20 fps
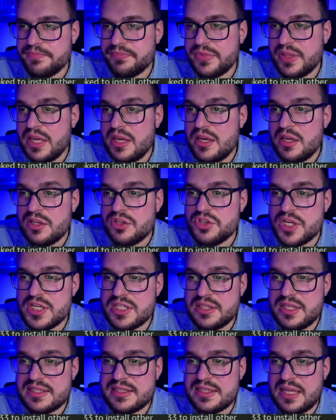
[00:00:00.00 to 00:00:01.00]
Just this
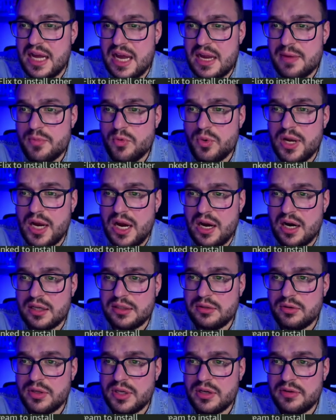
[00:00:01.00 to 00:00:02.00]
time we are
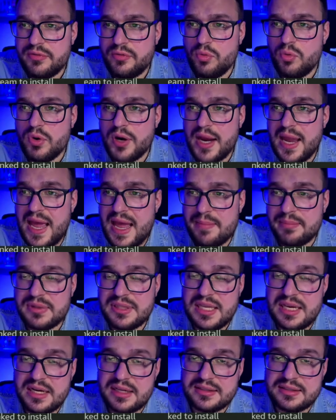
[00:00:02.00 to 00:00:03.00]
looking for
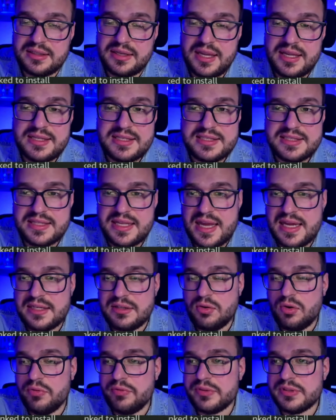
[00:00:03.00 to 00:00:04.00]
AppLinked instead of
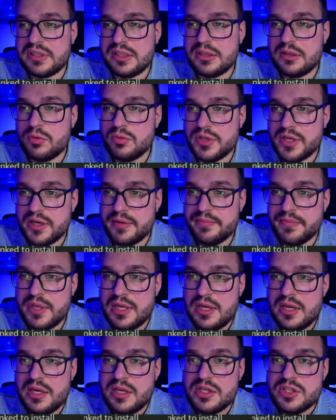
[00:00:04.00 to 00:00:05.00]
downloader.
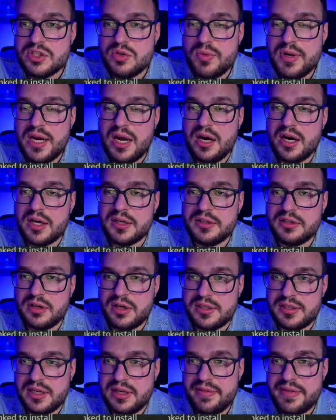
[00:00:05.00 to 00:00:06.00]
So we are turning
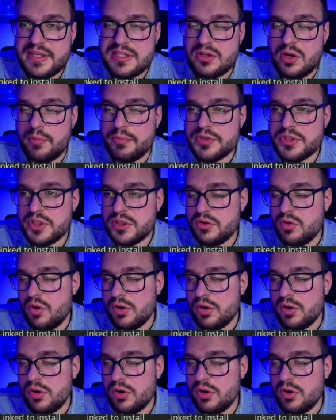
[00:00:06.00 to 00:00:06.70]
this option on.